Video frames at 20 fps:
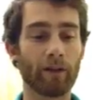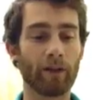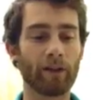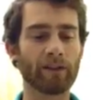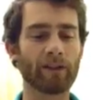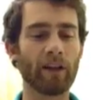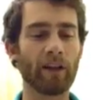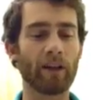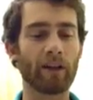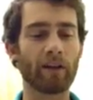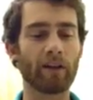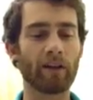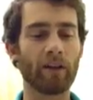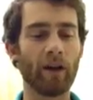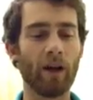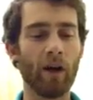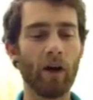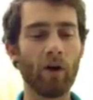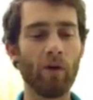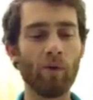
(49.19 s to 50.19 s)
Say,
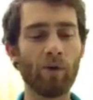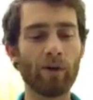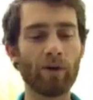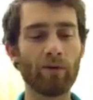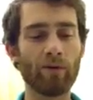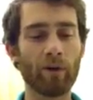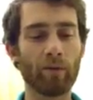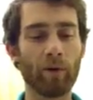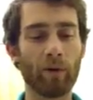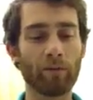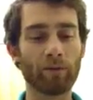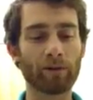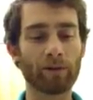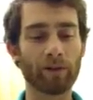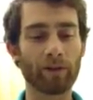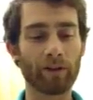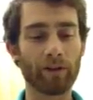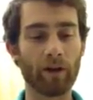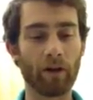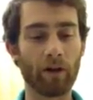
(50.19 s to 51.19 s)
who are you that mumbles
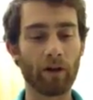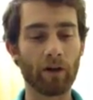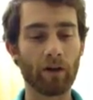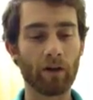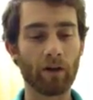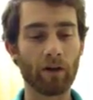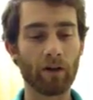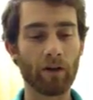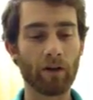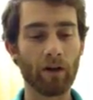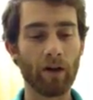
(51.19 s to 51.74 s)
in the dark?